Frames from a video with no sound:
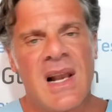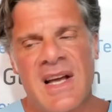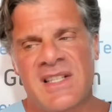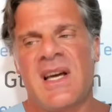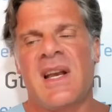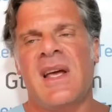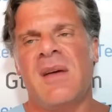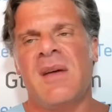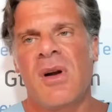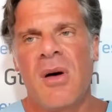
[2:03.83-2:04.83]
glycerin
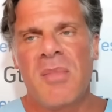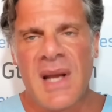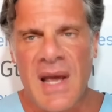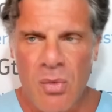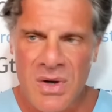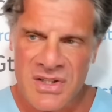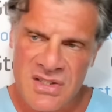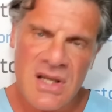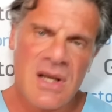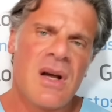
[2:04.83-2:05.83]
hemoglobin
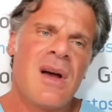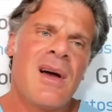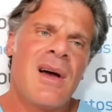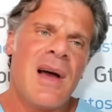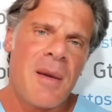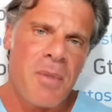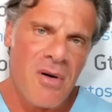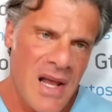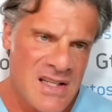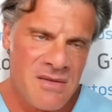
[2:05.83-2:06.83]
A1C, and
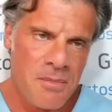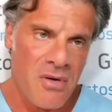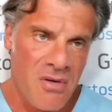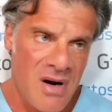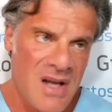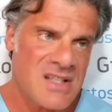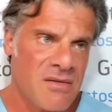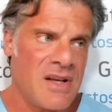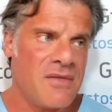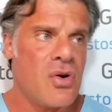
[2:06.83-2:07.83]

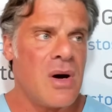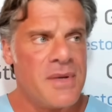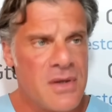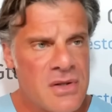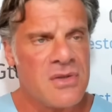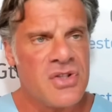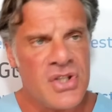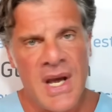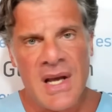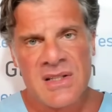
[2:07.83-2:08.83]
progressively, if you abuse on
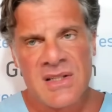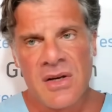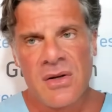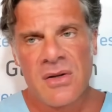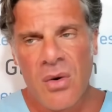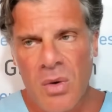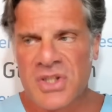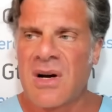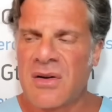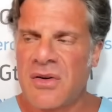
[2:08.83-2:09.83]
GH and you don't
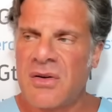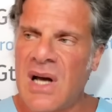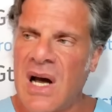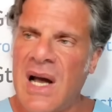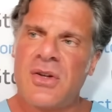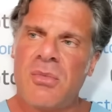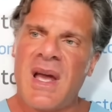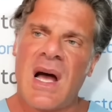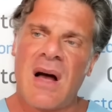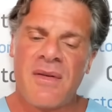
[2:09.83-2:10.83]
watch out your diet, you
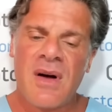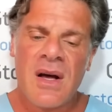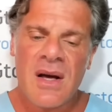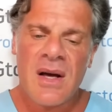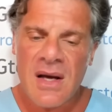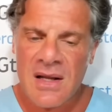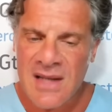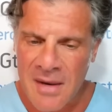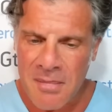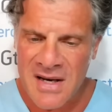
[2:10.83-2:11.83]
may have a
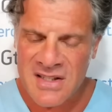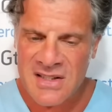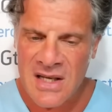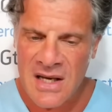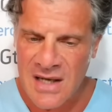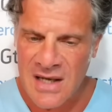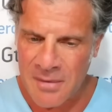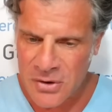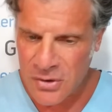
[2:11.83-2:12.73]
diabetic state type